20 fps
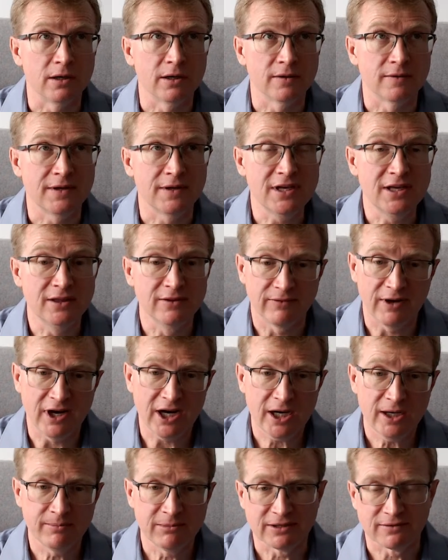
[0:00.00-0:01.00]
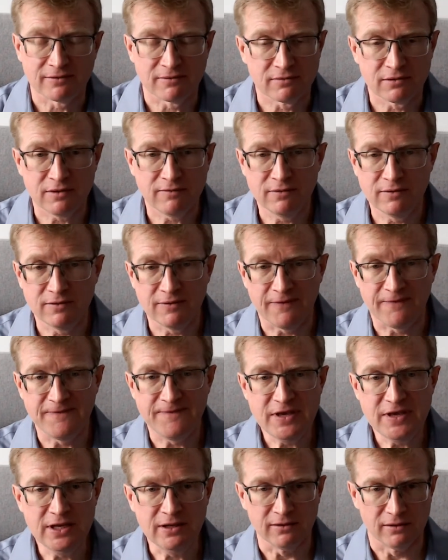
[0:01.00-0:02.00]
environment and give you the
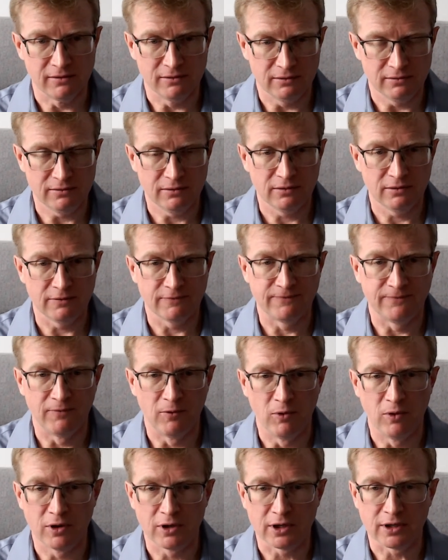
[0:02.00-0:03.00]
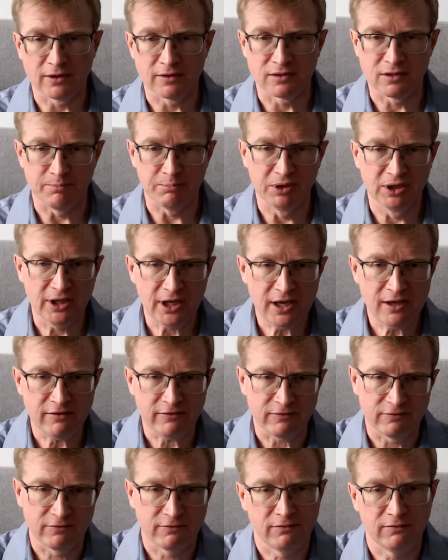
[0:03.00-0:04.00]
feel for the
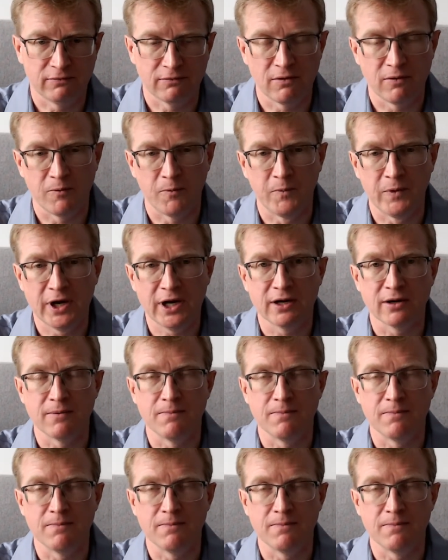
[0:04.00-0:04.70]
place where